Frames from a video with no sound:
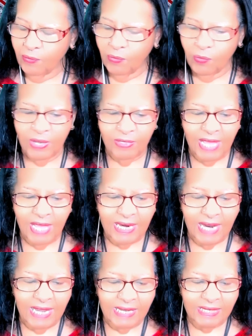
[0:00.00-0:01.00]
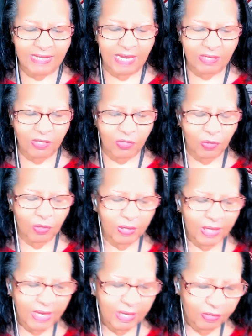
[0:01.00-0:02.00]
with that
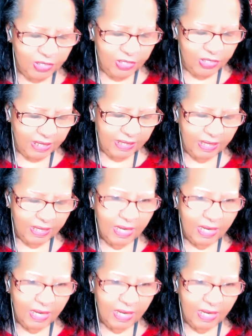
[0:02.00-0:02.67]
ancestral energy,